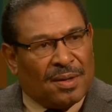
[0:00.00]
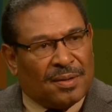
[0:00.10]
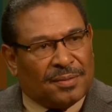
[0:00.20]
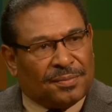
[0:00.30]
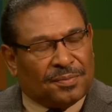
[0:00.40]

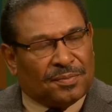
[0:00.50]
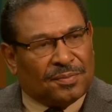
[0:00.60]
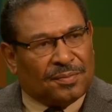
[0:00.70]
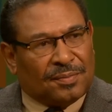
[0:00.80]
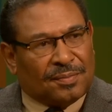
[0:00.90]
yet you
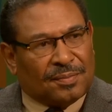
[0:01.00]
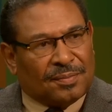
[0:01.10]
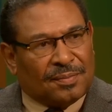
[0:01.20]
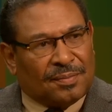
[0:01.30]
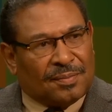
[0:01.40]
plan
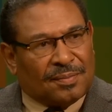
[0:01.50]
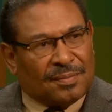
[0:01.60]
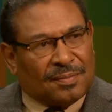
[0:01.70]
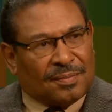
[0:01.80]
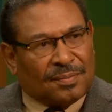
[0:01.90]
changes. You
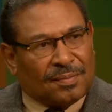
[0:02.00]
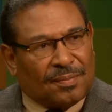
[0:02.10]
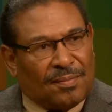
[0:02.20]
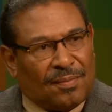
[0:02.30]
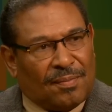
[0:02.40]
plan
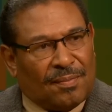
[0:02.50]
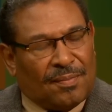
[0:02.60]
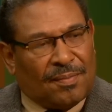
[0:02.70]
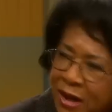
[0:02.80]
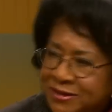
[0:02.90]
there are
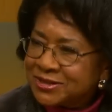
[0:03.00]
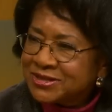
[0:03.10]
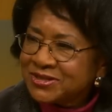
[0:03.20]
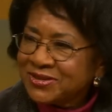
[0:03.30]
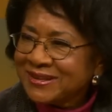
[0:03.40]

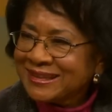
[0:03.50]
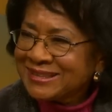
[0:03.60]
nuances to the